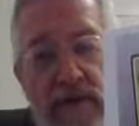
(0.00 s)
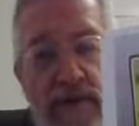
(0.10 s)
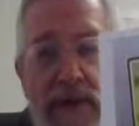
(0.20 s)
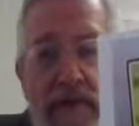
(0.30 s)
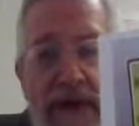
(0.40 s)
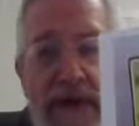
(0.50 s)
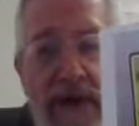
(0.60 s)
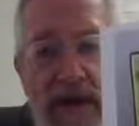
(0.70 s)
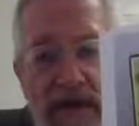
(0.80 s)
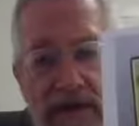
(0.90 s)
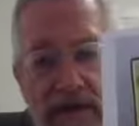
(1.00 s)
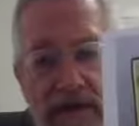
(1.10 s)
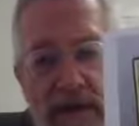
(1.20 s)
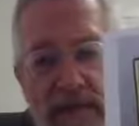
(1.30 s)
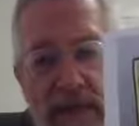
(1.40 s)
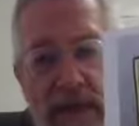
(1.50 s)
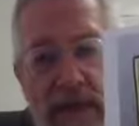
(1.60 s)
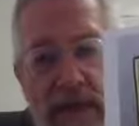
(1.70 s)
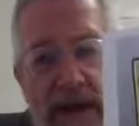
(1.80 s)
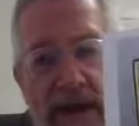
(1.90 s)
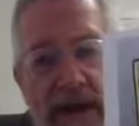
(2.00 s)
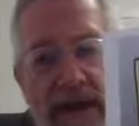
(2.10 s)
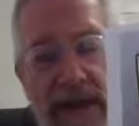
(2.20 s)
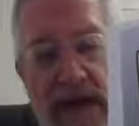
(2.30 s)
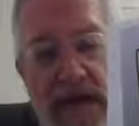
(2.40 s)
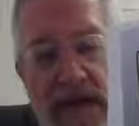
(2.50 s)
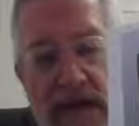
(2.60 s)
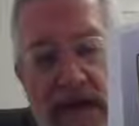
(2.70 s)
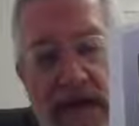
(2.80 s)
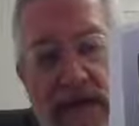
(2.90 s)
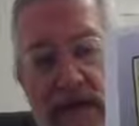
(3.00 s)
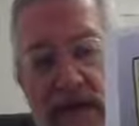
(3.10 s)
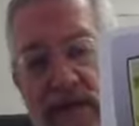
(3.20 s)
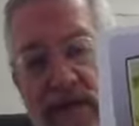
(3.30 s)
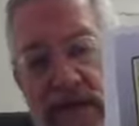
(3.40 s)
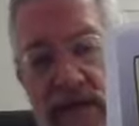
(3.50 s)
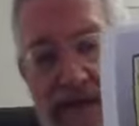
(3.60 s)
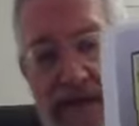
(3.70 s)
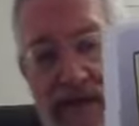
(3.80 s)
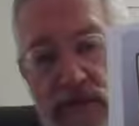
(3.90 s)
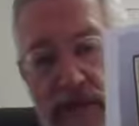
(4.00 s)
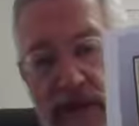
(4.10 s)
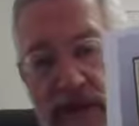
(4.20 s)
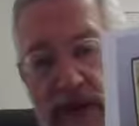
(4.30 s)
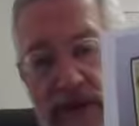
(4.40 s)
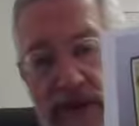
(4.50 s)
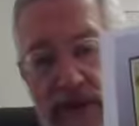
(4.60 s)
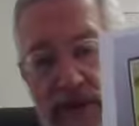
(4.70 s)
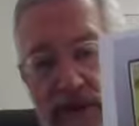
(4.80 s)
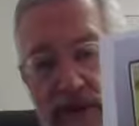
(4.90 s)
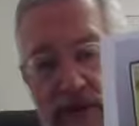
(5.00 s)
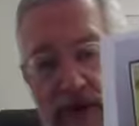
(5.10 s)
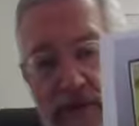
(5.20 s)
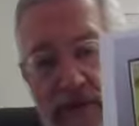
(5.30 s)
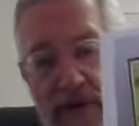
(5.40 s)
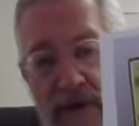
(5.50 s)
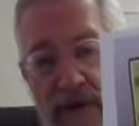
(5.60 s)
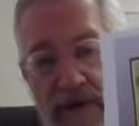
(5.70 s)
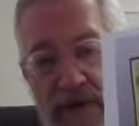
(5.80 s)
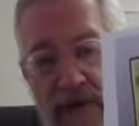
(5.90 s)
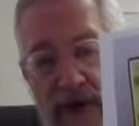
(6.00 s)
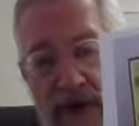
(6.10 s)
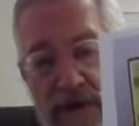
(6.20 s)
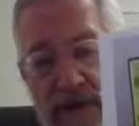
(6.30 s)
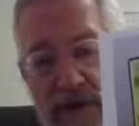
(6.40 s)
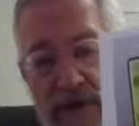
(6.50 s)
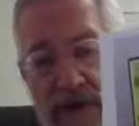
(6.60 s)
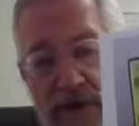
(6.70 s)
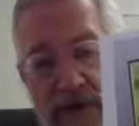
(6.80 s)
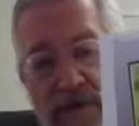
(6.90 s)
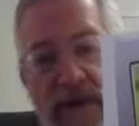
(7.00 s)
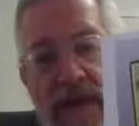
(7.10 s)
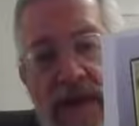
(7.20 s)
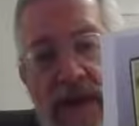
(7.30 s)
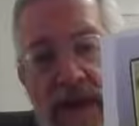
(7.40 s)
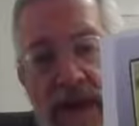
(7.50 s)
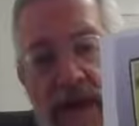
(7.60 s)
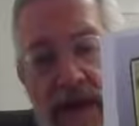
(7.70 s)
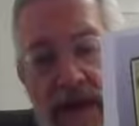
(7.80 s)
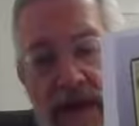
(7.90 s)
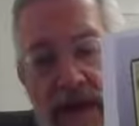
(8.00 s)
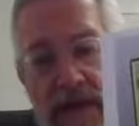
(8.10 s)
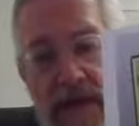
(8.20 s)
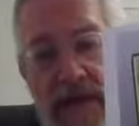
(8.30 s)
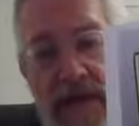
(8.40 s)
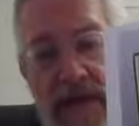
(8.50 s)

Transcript: We're talking about a Nazir. He got his hair cut. He was in this southeast chamber of the Ezra's Nashim. He